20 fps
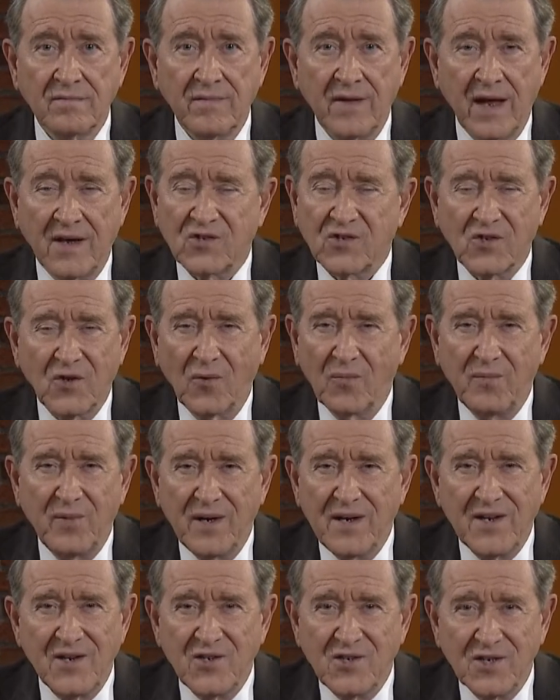That's so
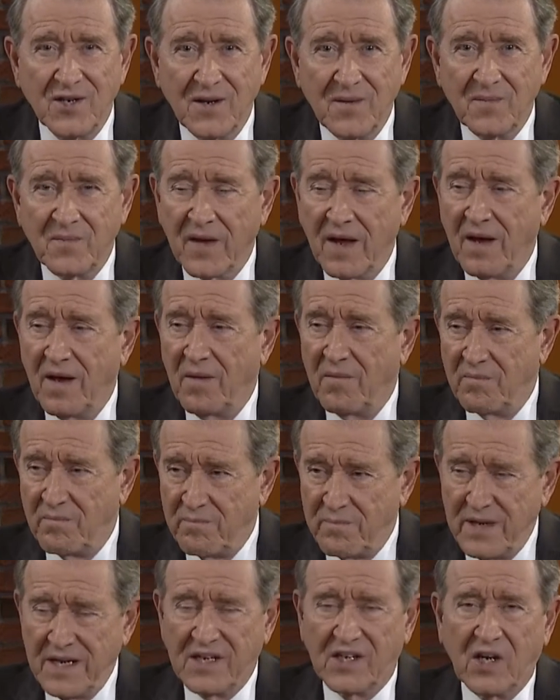British.
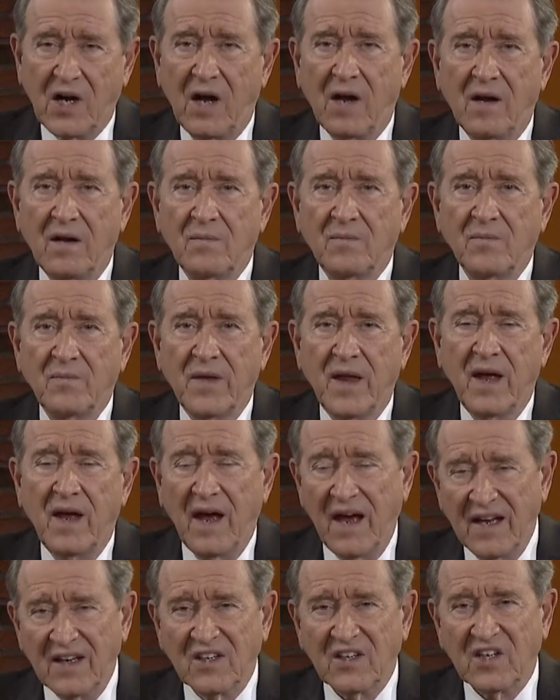Be calm
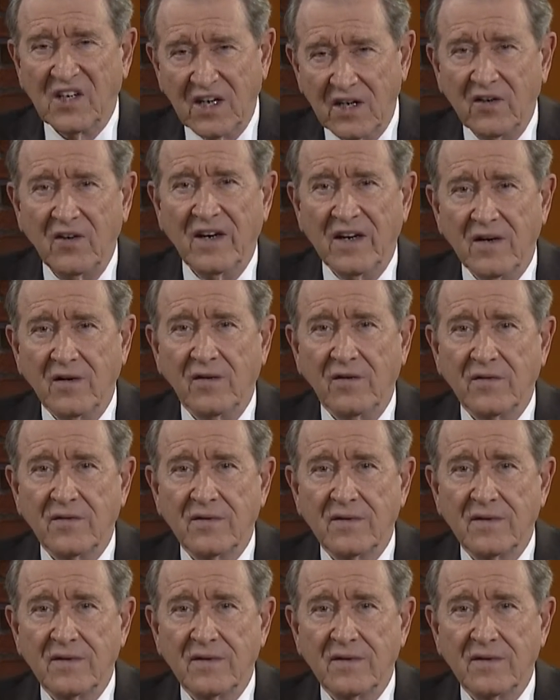and carry on.